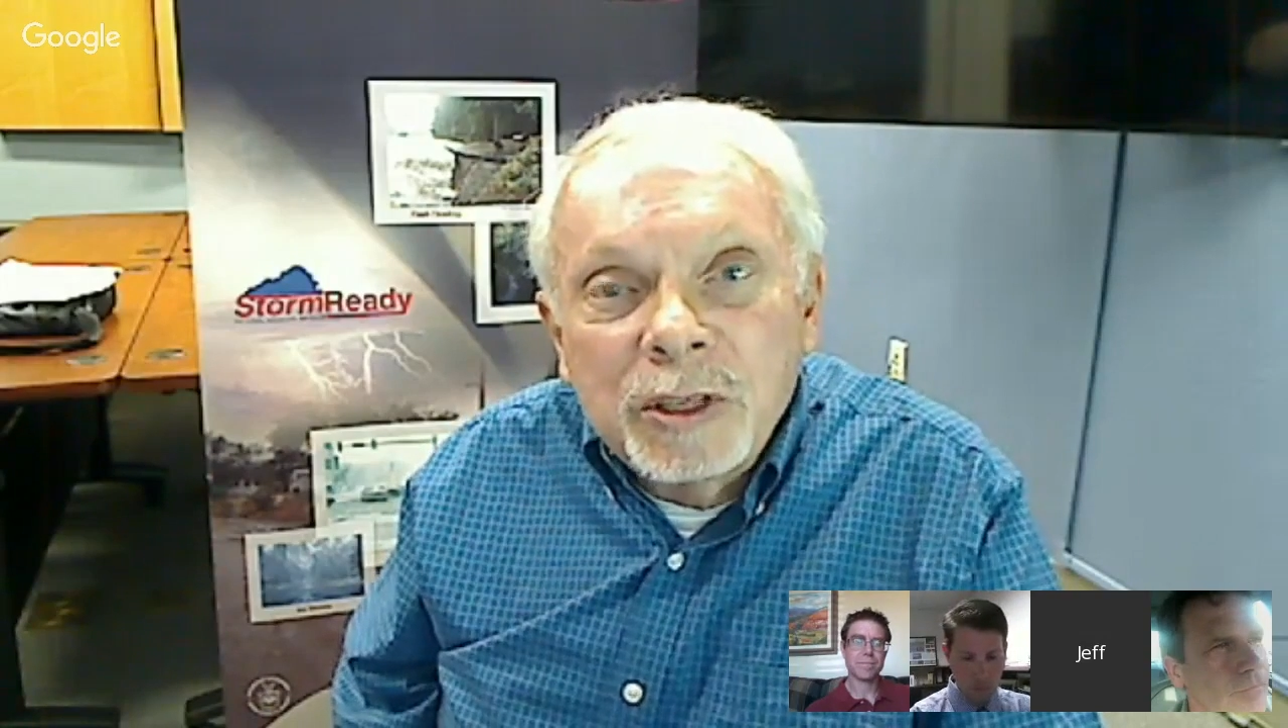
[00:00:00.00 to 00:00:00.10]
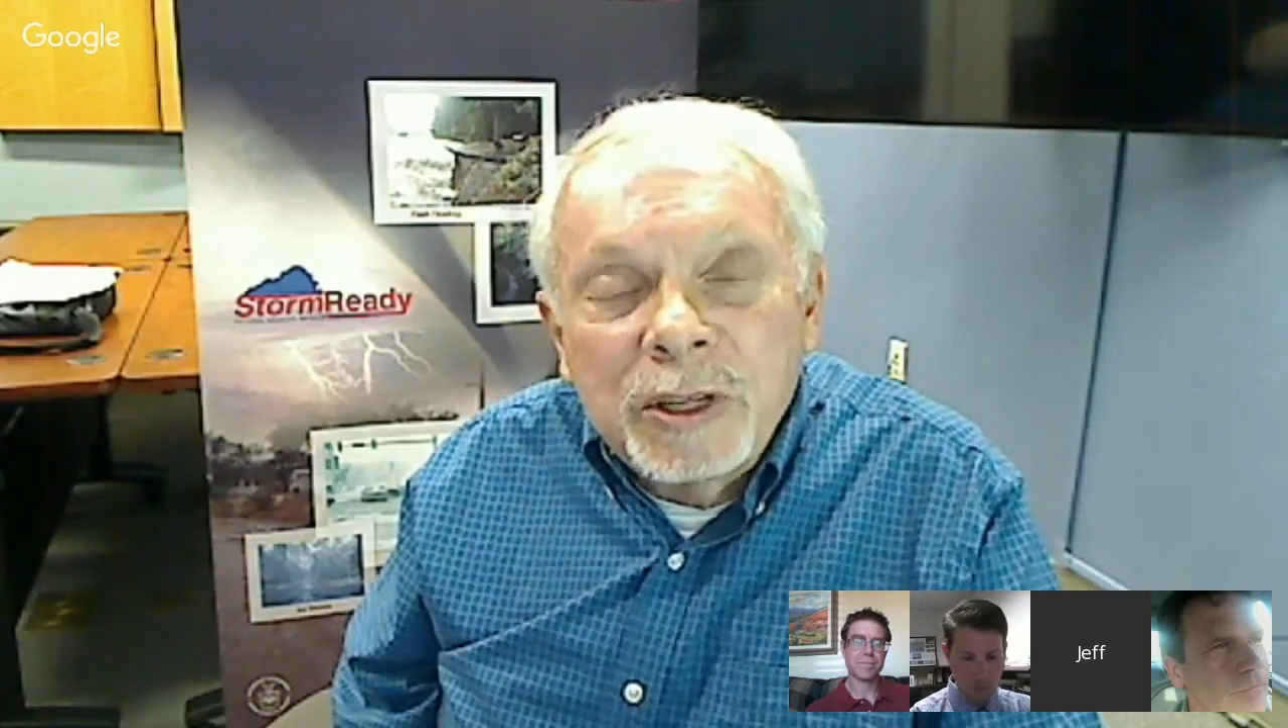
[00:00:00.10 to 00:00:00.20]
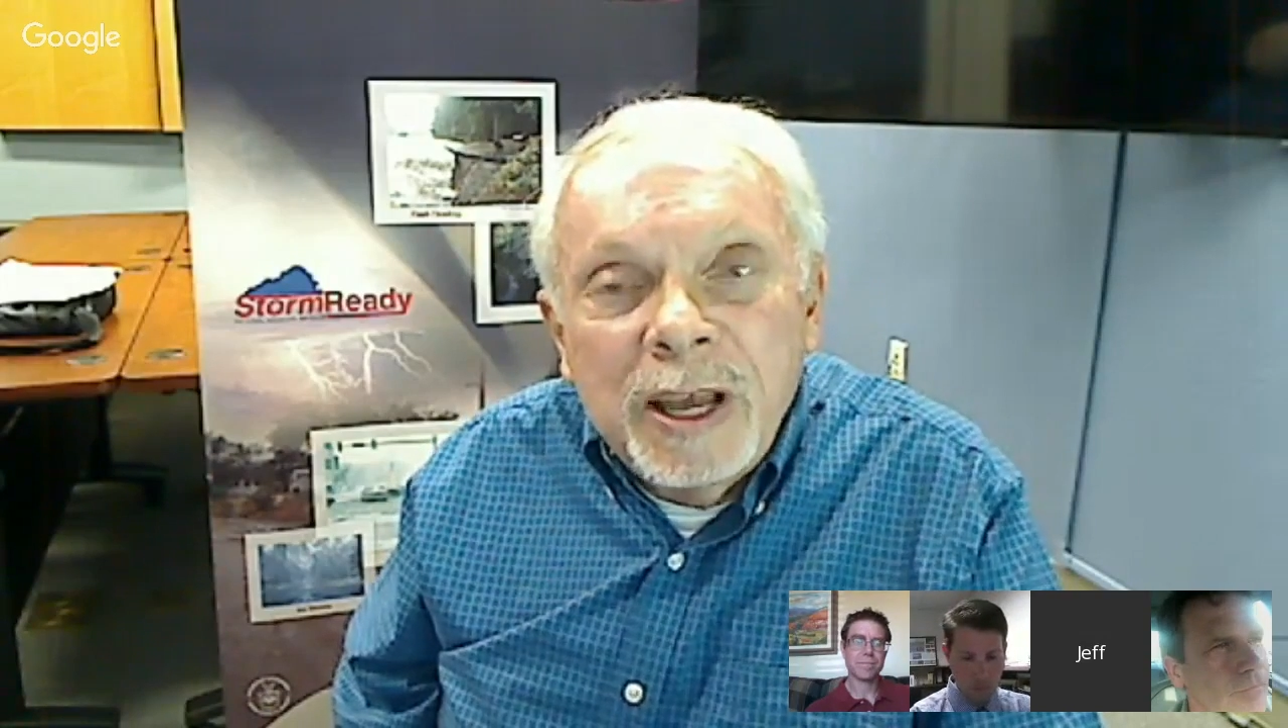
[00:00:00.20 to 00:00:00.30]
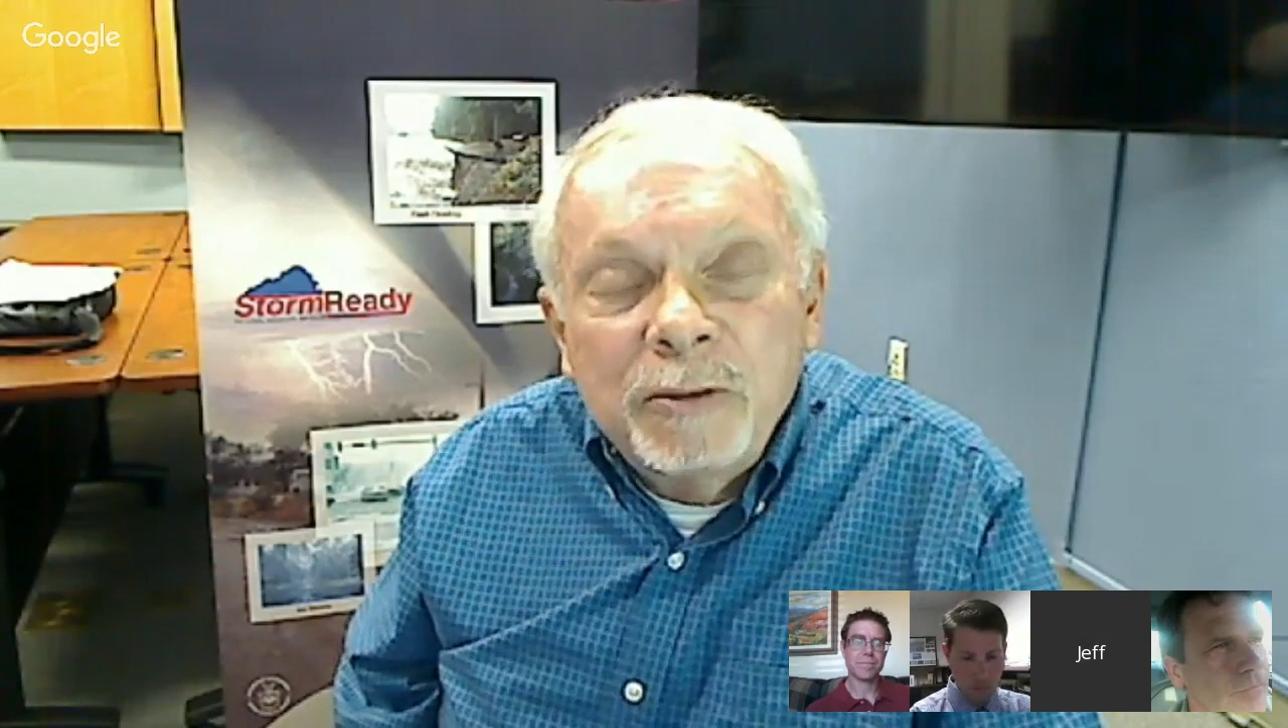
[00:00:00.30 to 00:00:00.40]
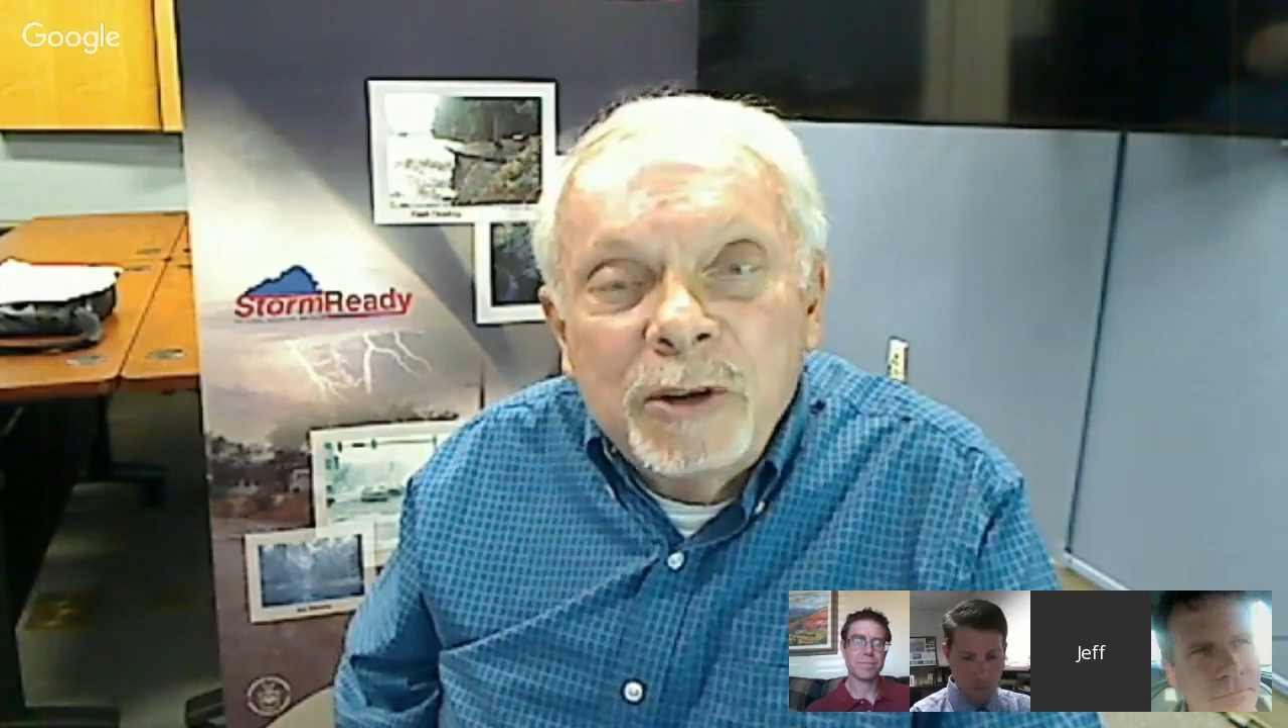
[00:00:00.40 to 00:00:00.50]
and the
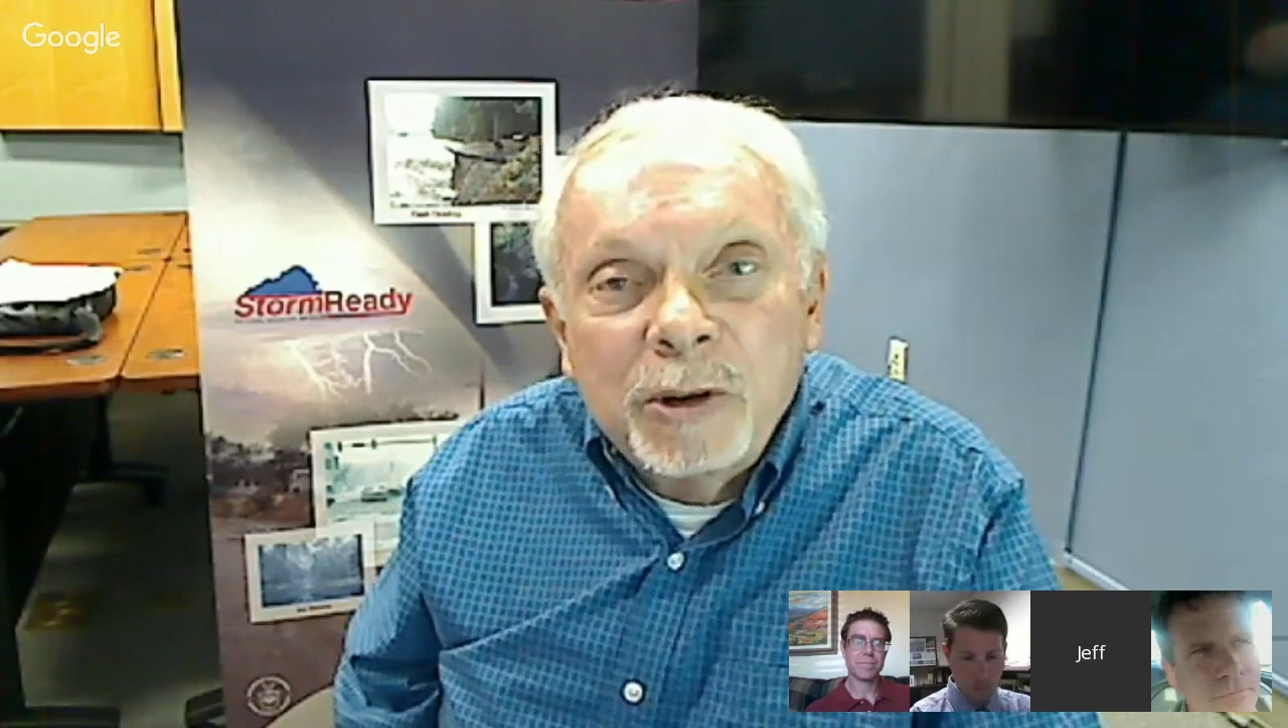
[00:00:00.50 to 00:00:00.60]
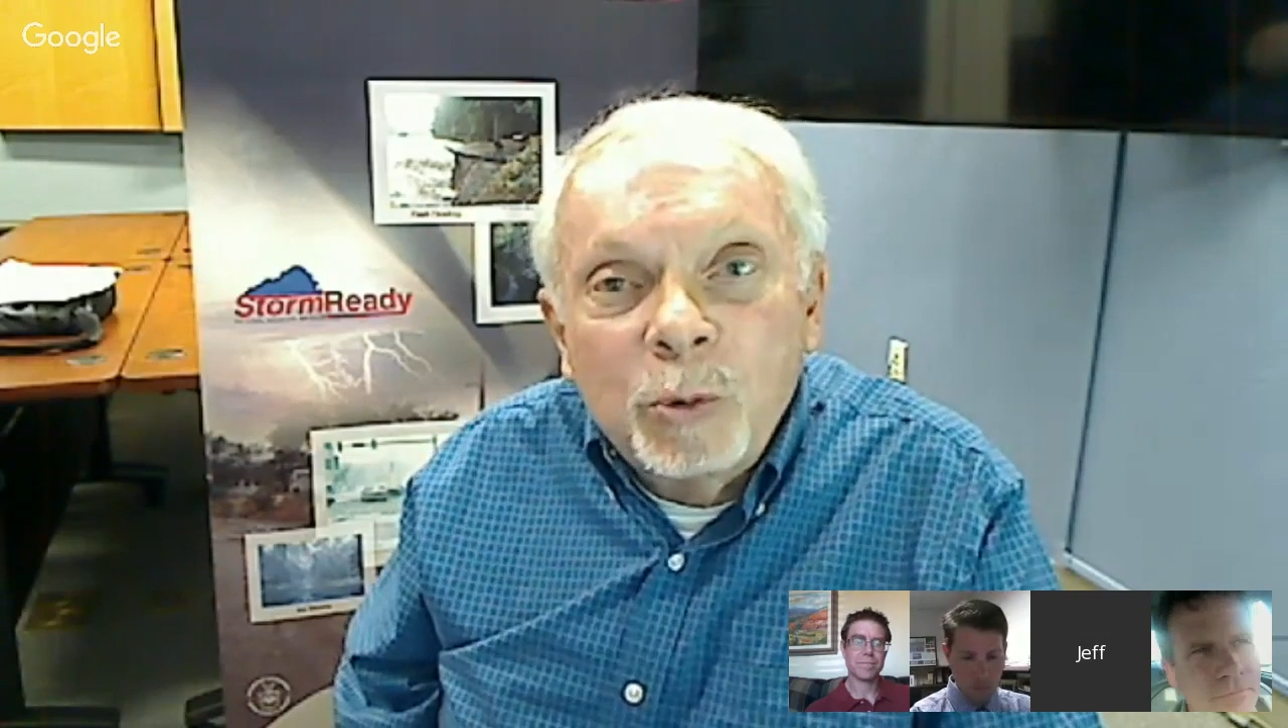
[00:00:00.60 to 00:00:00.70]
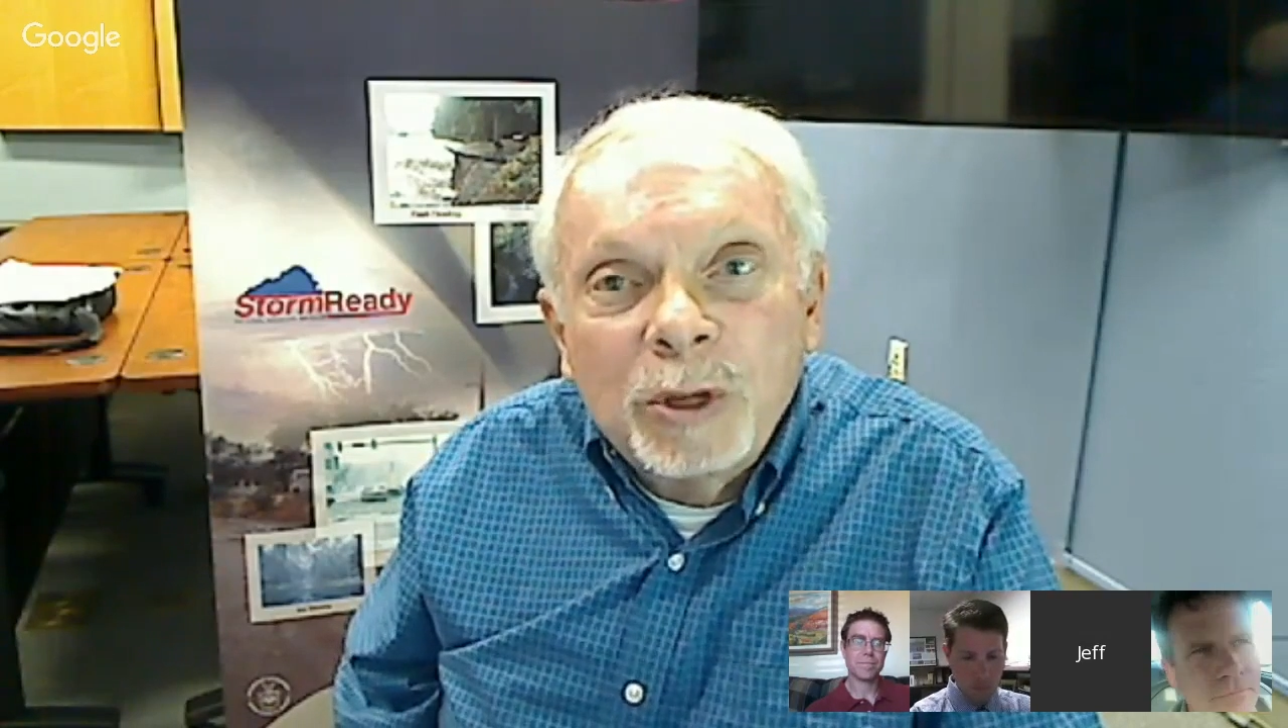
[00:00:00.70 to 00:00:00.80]
heavier